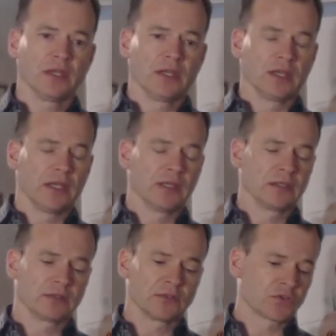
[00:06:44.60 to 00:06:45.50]
and
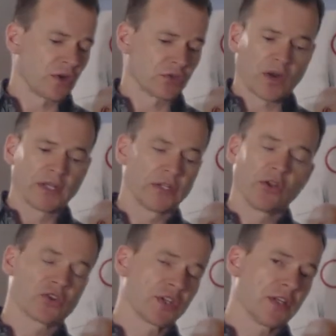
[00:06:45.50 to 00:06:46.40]
try to
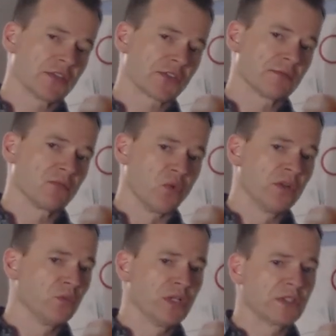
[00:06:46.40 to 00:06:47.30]
negotiate some
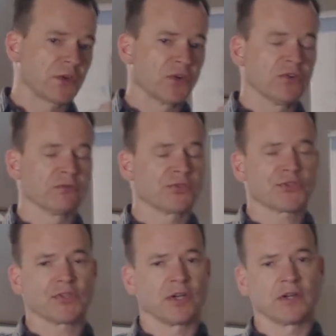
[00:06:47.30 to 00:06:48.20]
win-win
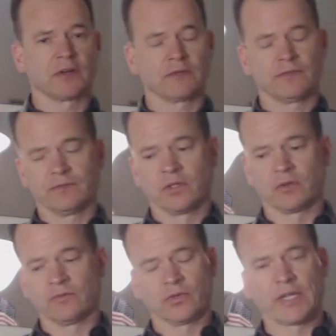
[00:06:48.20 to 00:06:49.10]
terms
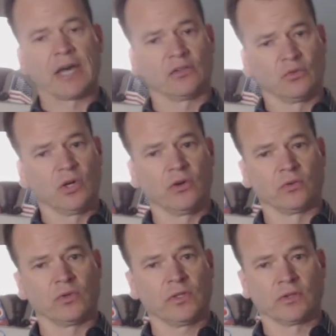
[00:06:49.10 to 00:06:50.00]
for down the road.
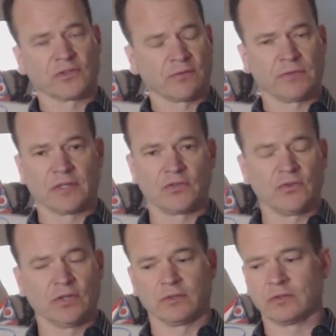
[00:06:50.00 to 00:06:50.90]
Some things you
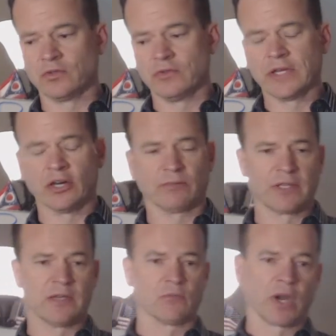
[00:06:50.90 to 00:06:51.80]
can do to help
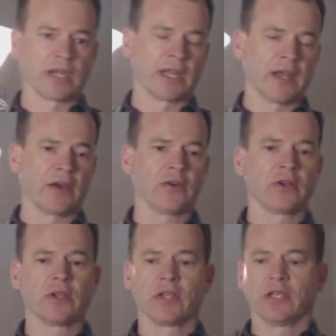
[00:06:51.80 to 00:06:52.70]
them right now,
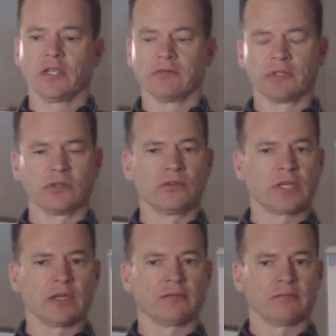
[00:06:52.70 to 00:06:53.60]
even though you
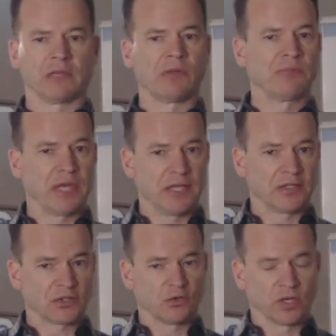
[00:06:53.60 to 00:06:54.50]
can't maybe pay
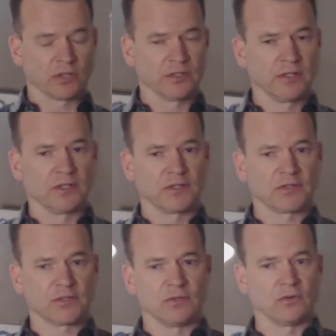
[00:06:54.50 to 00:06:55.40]
as quickly as
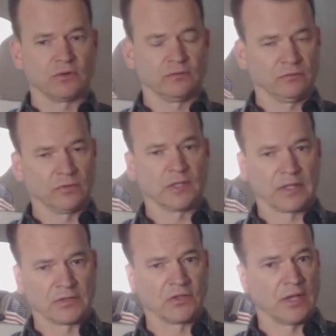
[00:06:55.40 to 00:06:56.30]

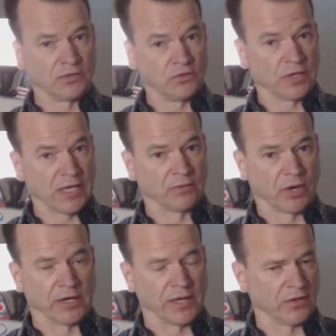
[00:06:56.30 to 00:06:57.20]
you can
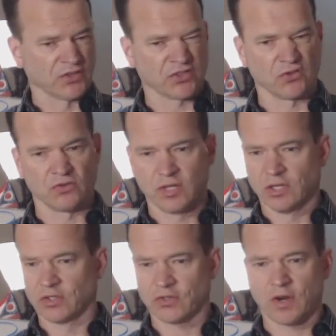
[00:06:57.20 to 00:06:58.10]
right now. So
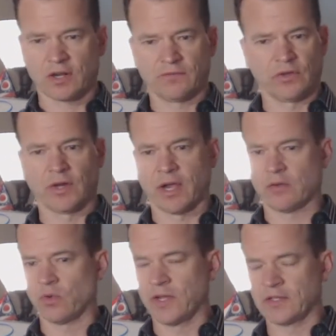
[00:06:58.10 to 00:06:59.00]
just try to figure out
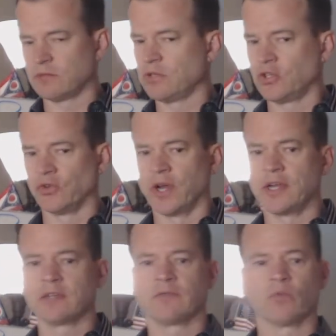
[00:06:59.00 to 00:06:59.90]
ways to be
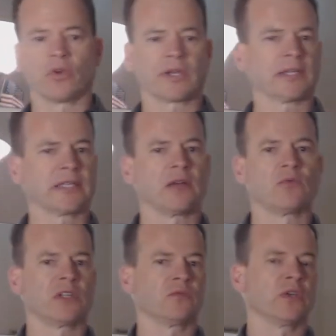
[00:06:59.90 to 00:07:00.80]
creative and work out that
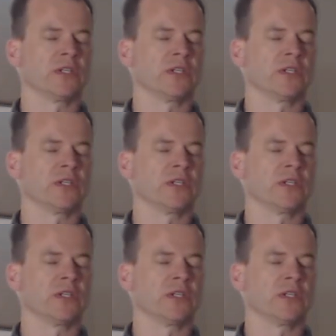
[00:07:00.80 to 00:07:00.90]
win-win